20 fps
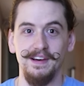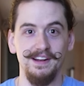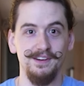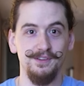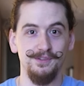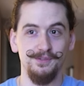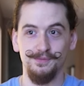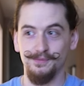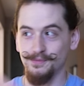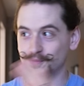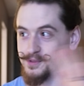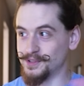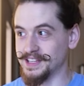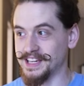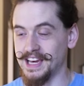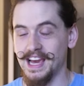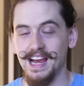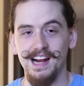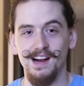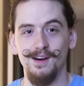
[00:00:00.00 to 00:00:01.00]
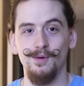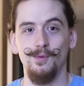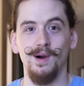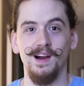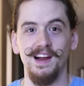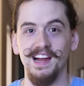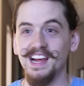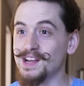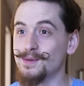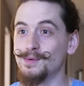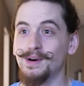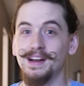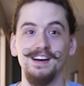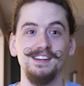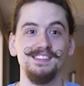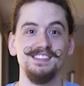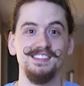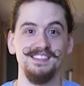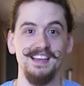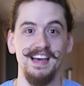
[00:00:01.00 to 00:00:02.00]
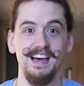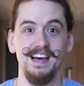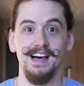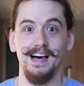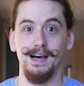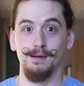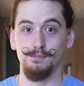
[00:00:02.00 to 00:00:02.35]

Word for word: I don't really care where anyone else is at.